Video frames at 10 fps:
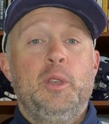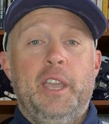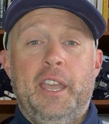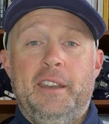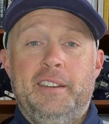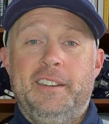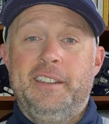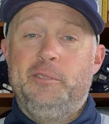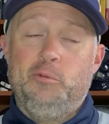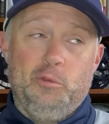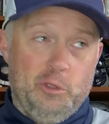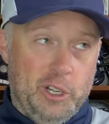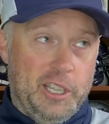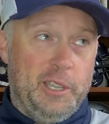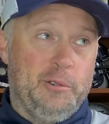and
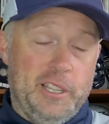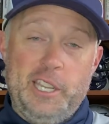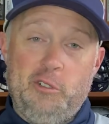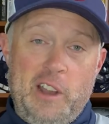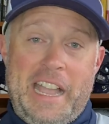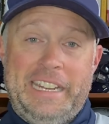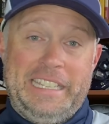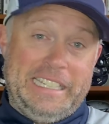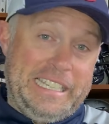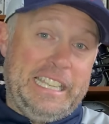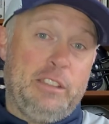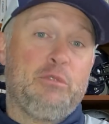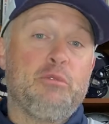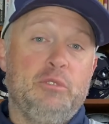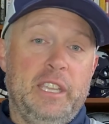really, really grinding to get
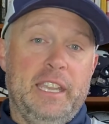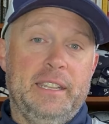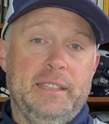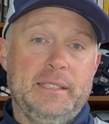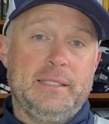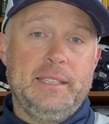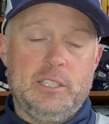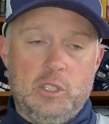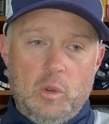through the end of the season.